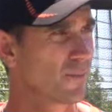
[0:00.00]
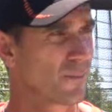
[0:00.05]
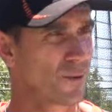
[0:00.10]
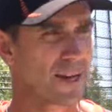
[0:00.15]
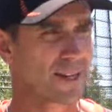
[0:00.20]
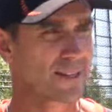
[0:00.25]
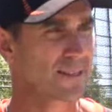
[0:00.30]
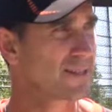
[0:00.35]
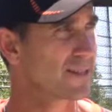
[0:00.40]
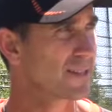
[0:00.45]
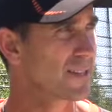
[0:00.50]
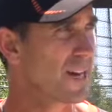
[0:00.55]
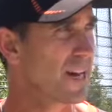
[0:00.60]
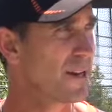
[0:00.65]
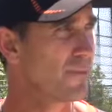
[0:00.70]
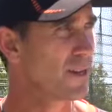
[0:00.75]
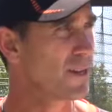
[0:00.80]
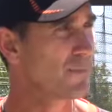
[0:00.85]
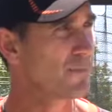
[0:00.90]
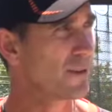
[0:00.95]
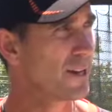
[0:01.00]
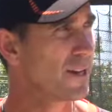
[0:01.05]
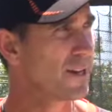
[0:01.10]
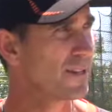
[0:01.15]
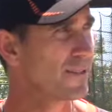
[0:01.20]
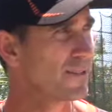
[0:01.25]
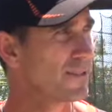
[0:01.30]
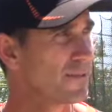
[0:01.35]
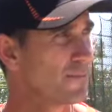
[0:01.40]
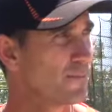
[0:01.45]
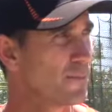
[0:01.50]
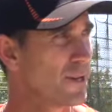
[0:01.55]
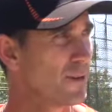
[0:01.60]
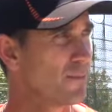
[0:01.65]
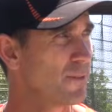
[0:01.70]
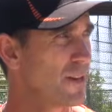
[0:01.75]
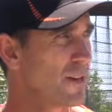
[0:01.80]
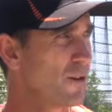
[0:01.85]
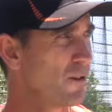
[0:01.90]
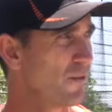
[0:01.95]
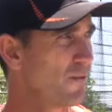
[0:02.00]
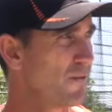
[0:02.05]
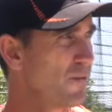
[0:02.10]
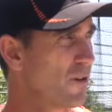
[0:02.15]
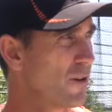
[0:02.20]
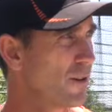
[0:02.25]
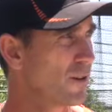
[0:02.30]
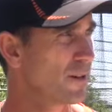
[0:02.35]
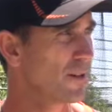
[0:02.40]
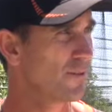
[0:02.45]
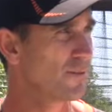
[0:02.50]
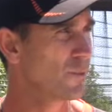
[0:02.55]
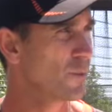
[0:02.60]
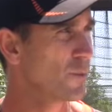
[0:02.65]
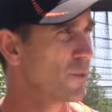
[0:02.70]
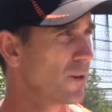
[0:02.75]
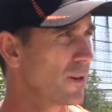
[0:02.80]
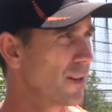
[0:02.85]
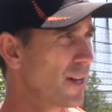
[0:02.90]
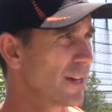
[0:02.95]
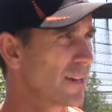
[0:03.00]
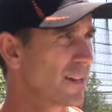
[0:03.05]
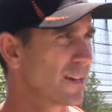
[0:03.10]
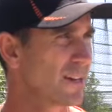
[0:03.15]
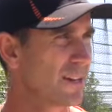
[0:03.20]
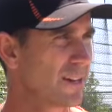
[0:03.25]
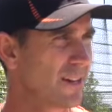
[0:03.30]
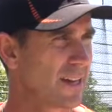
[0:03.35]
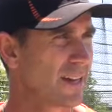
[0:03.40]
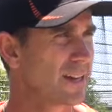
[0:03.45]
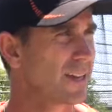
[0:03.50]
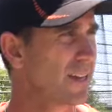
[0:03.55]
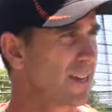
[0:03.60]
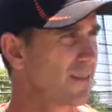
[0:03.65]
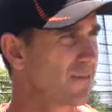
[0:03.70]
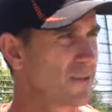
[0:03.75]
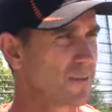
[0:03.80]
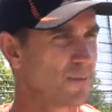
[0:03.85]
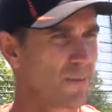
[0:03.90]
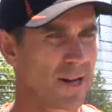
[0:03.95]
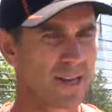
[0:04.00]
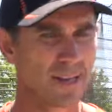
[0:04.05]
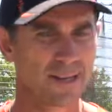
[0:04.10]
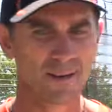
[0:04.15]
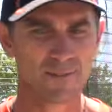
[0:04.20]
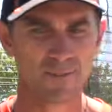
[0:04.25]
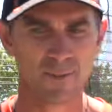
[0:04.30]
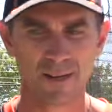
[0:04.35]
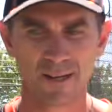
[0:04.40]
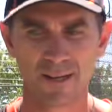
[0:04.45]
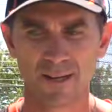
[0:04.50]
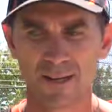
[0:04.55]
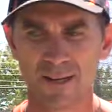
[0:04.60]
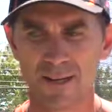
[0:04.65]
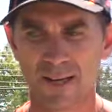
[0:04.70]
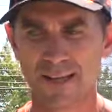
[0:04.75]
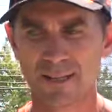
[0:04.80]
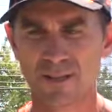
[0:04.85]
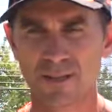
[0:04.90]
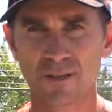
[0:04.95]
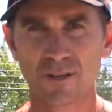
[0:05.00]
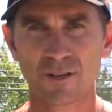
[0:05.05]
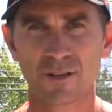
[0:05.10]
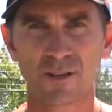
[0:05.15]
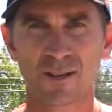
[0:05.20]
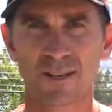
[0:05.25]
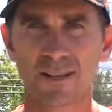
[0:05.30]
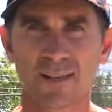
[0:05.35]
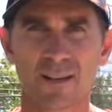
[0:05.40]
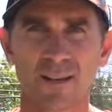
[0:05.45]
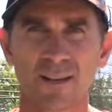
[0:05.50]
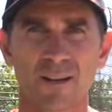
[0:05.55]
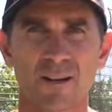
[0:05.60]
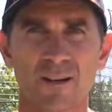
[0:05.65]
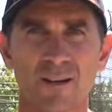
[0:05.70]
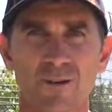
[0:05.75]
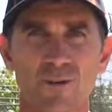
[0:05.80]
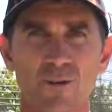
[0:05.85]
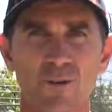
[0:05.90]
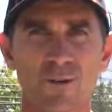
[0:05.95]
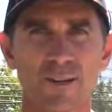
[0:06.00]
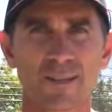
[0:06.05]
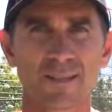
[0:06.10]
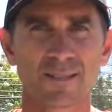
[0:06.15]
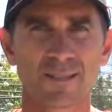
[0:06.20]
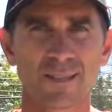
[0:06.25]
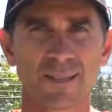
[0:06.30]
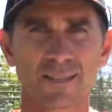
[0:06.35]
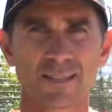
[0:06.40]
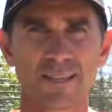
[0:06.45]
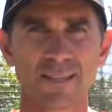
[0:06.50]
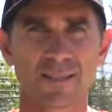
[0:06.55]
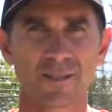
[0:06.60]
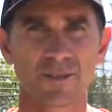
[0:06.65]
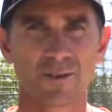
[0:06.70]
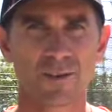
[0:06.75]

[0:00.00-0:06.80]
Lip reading: practice game and he played the BBL final, if we were lucky enough to make it. But it's certainly, like all these things, he's